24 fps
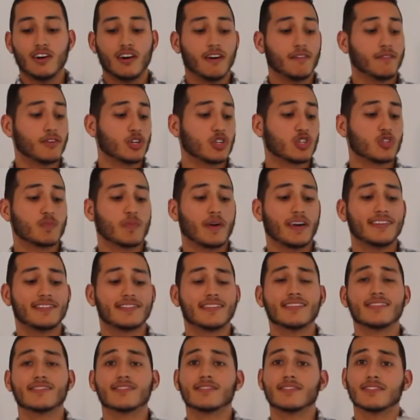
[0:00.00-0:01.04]
of our
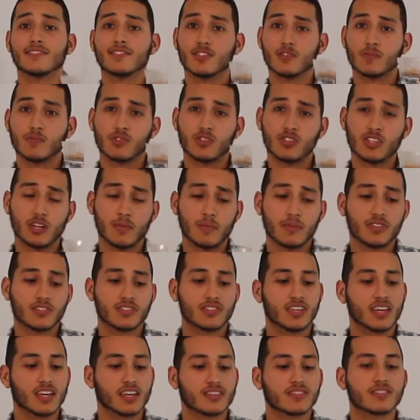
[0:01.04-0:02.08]
spices, some cinnamon
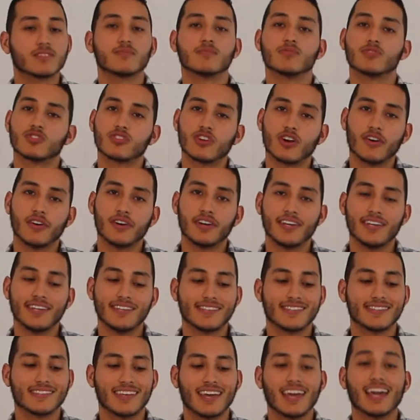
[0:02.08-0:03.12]
sticks, some star
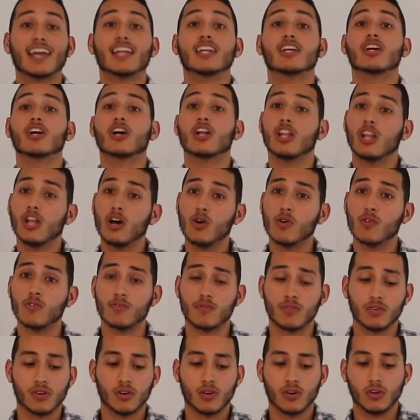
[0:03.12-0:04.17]
anise, and clove.
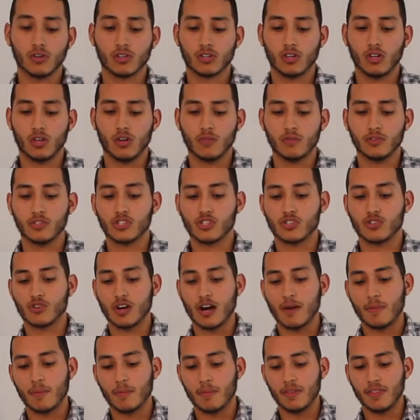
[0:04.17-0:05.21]
Whole clove, you just
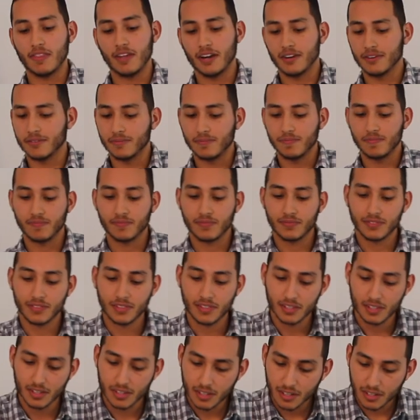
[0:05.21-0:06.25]
drop them in there.
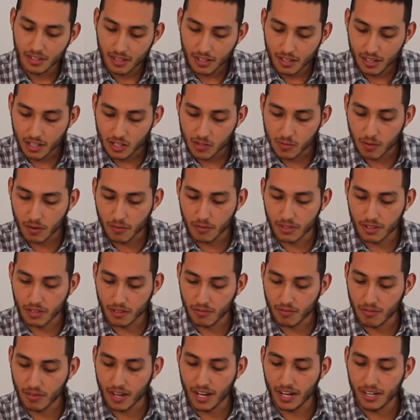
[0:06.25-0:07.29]
It's perfectly
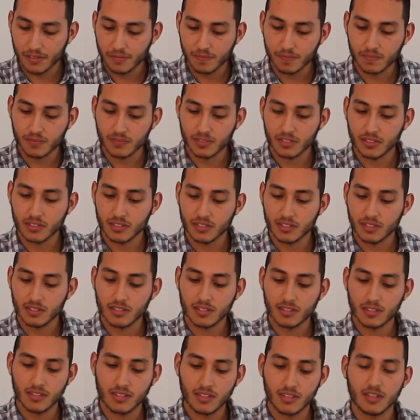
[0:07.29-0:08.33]
fine.
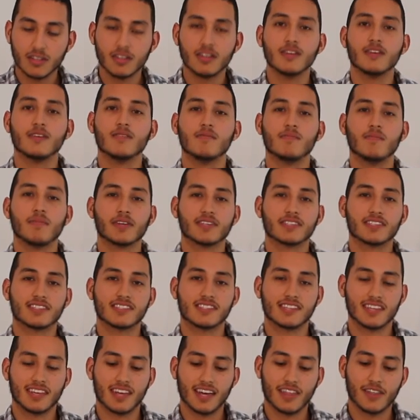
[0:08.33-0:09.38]
Mix
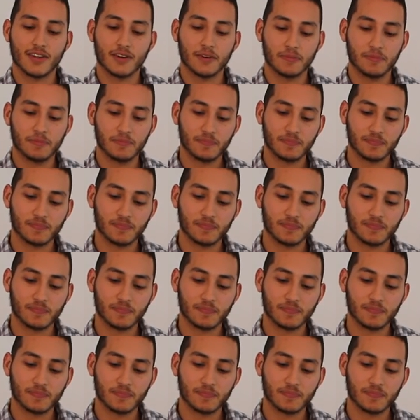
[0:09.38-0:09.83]
it together.